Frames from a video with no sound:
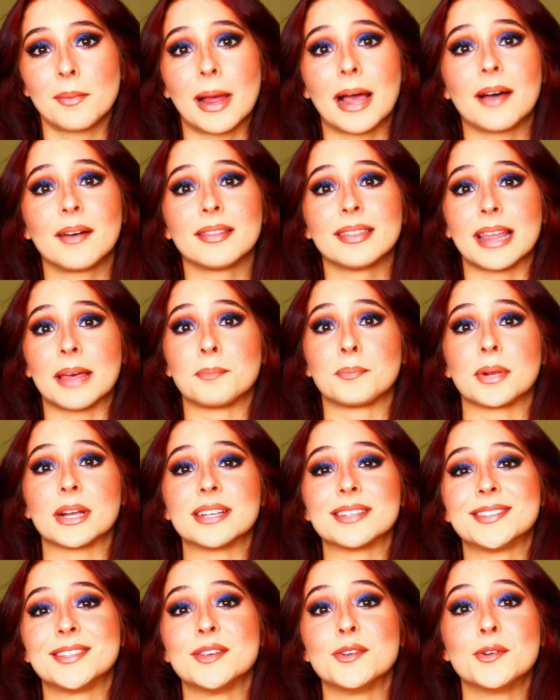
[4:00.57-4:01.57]
about and that
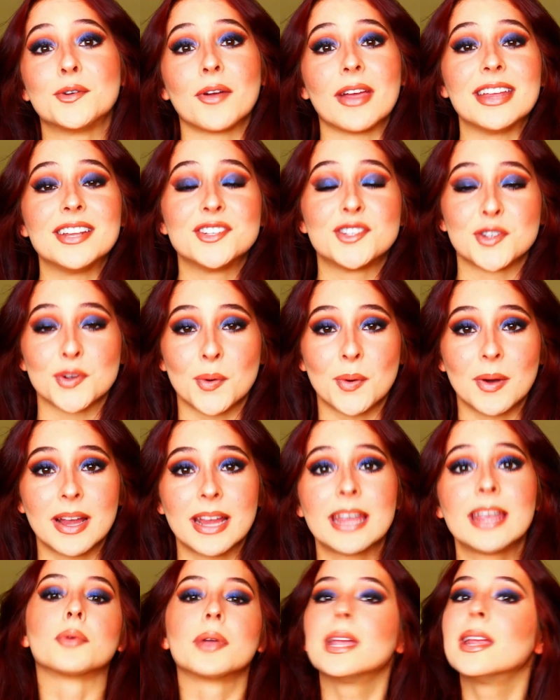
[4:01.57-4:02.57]
brings you great
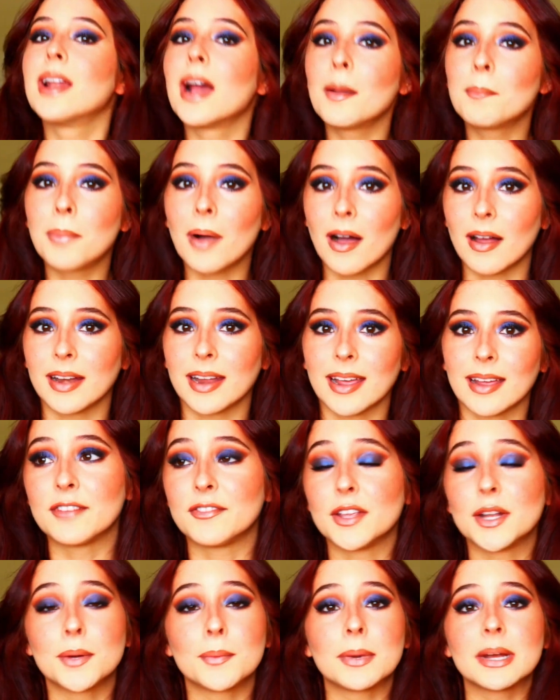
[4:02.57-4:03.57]
joy, read up on it.
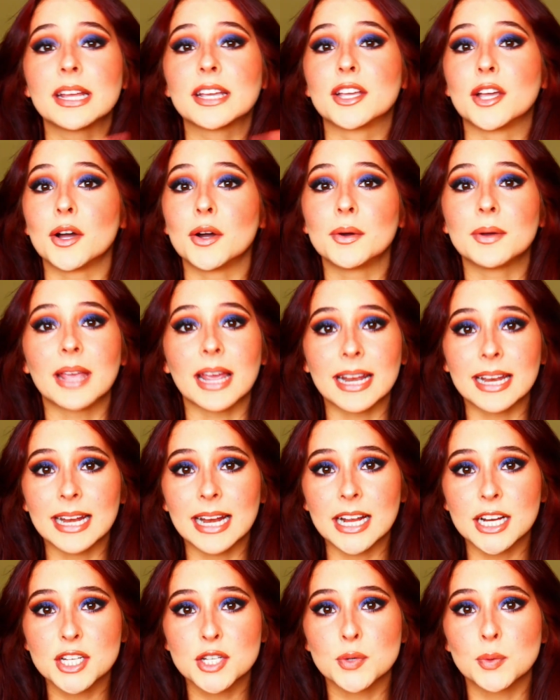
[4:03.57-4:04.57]
If you don't want to go get an
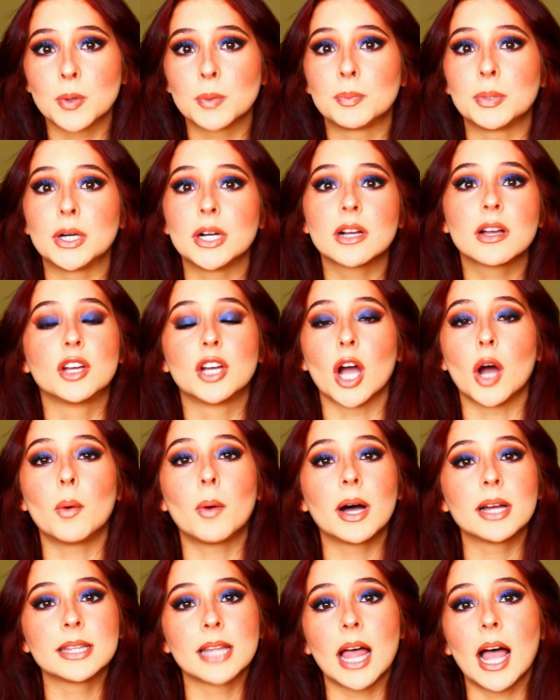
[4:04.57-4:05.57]
actual book, go
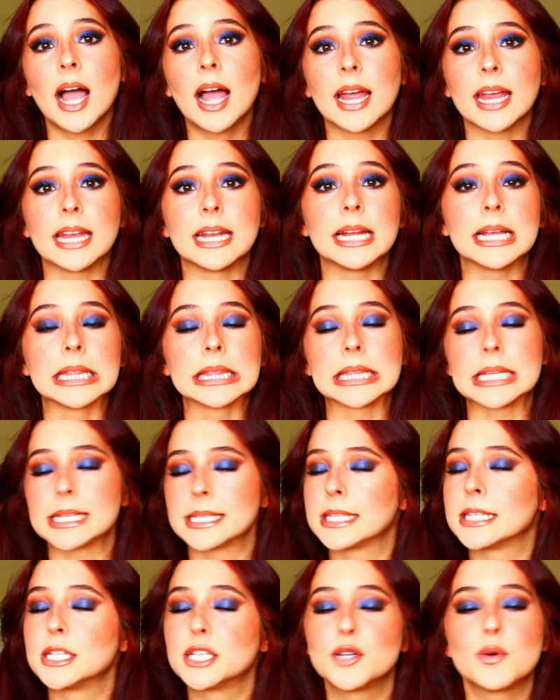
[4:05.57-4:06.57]
online,
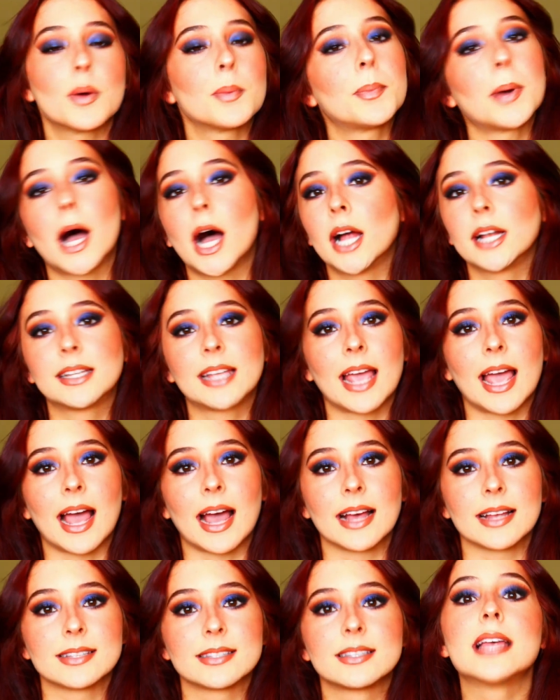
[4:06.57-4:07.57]
listen to a
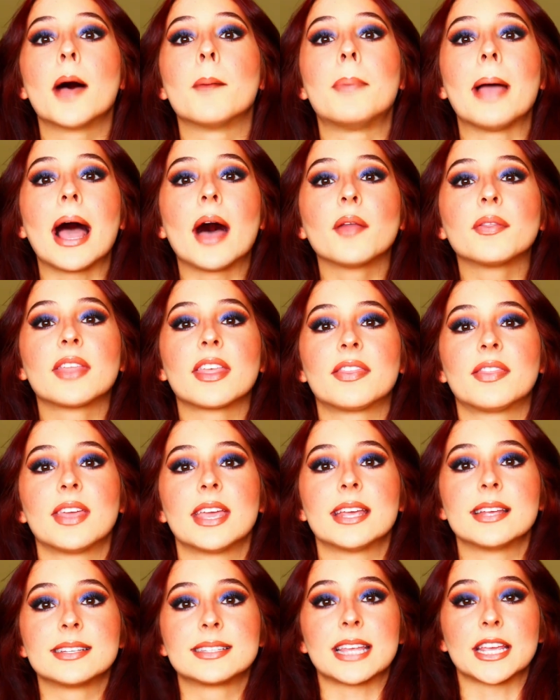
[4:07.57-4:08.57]
podcast about the
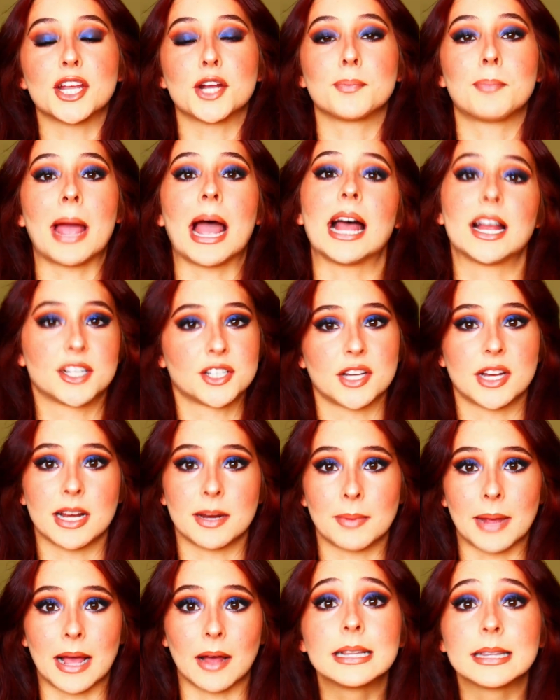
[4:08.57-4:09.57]
things that you're passionate
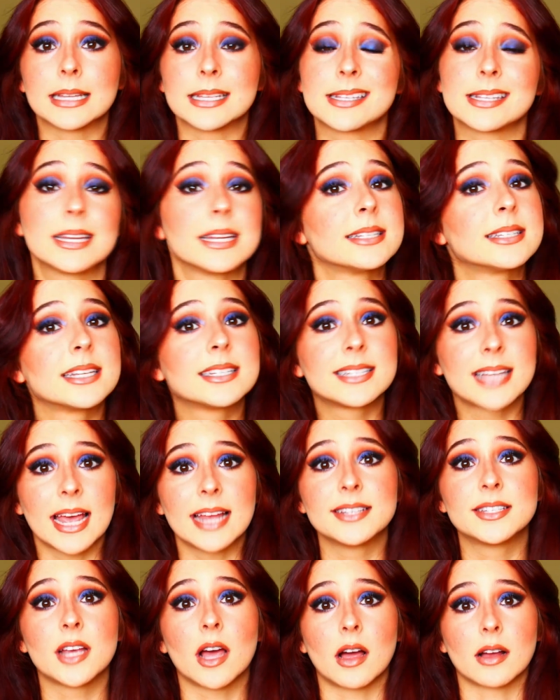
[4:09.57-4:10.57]
about. Listening to
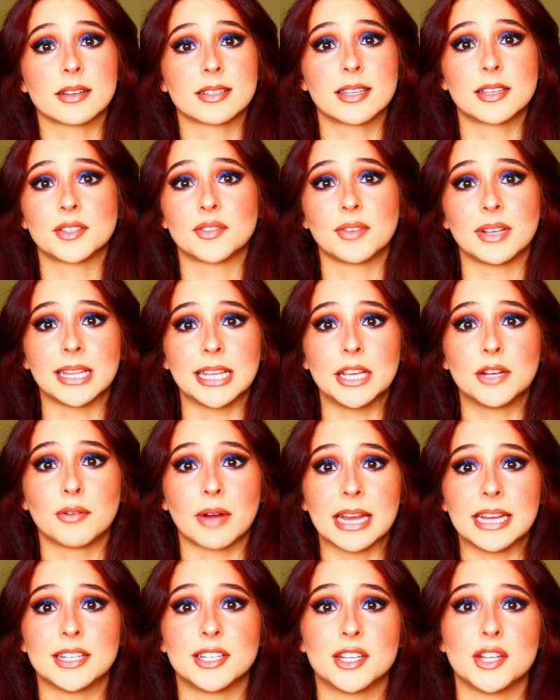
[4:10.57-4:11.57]
TED Talks is really
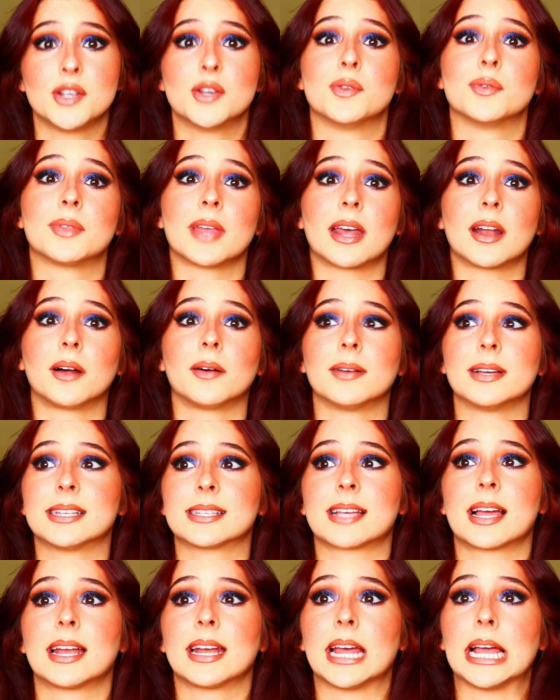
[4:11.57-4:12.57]
great too. That
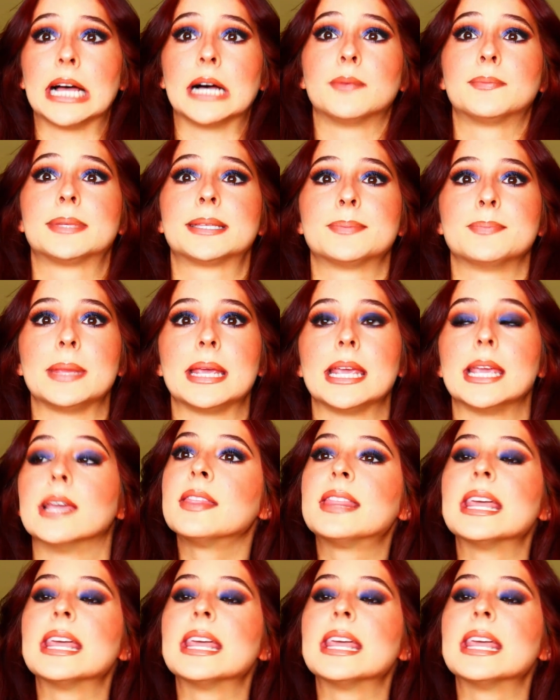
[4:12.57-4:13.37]
always kind of helps me